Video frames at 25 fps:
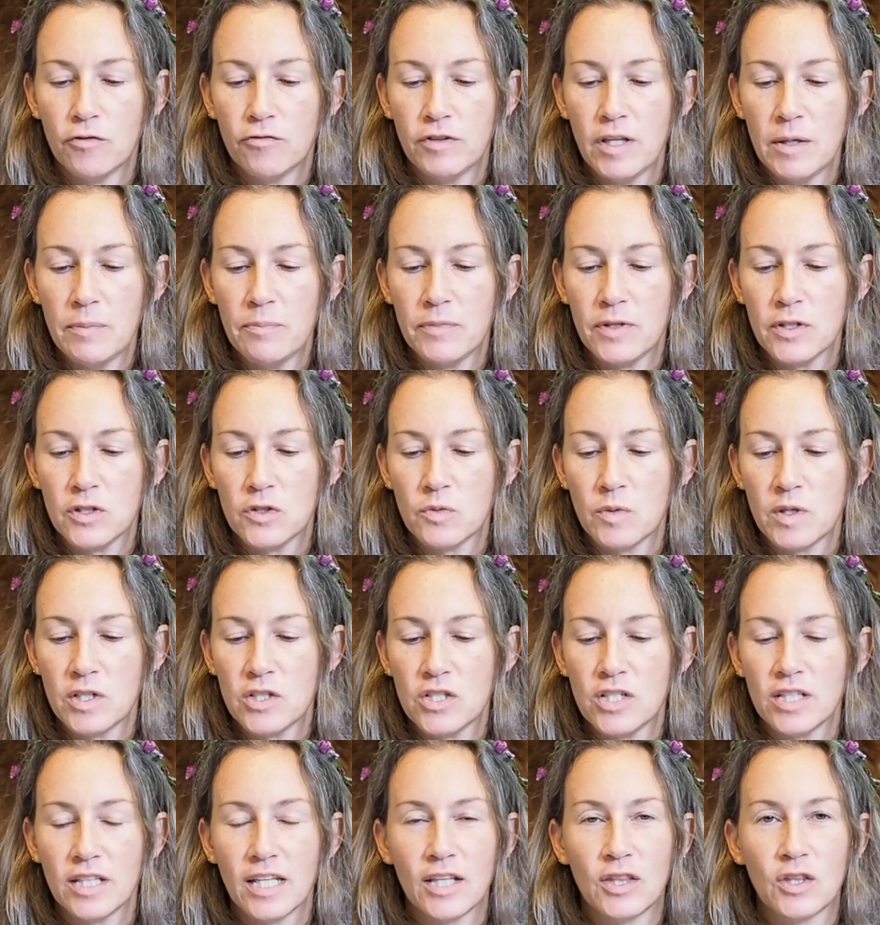Flip the
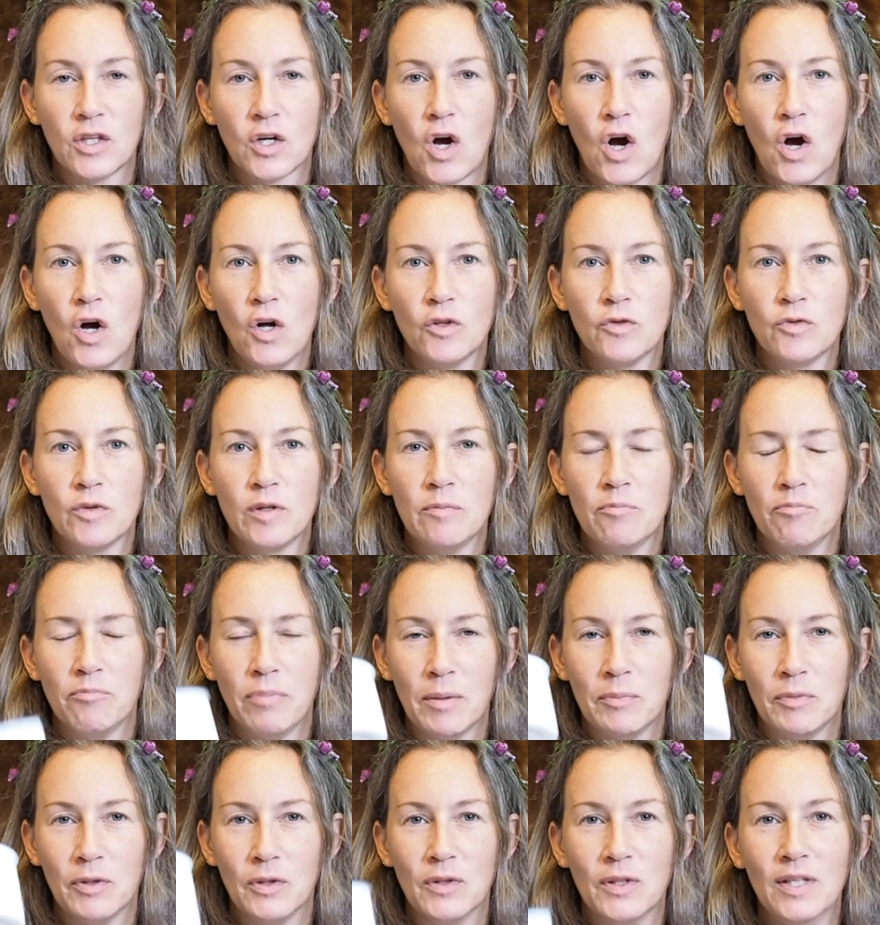switch and let the cauldron
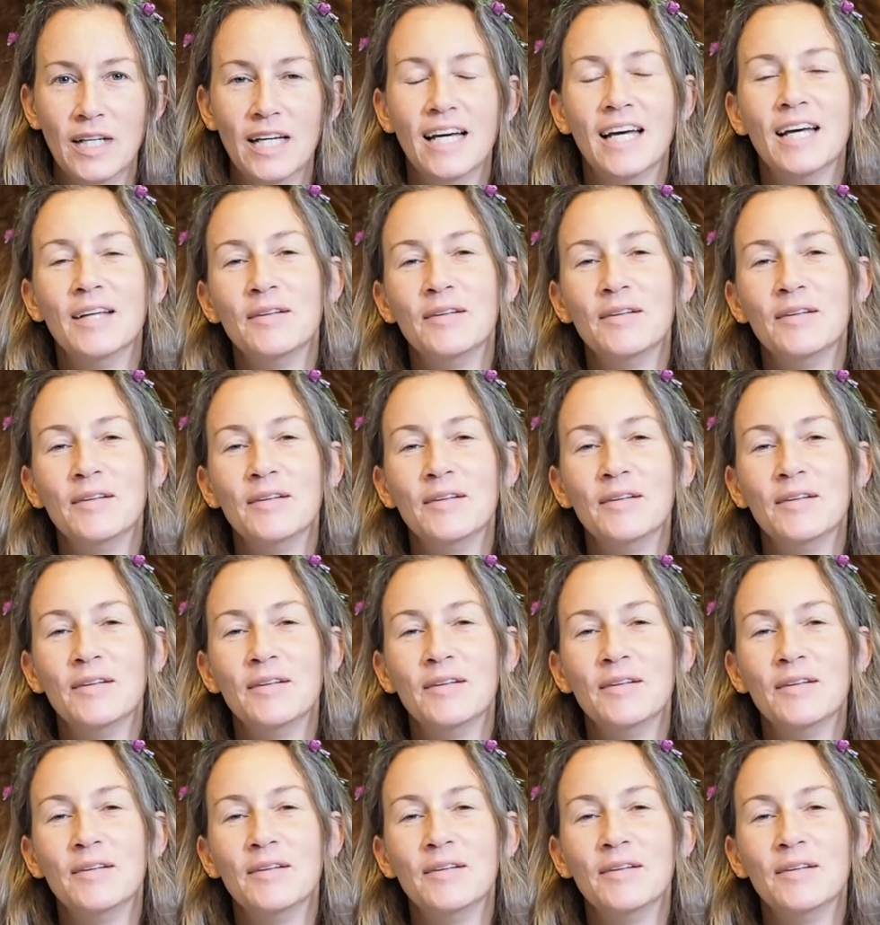bubble.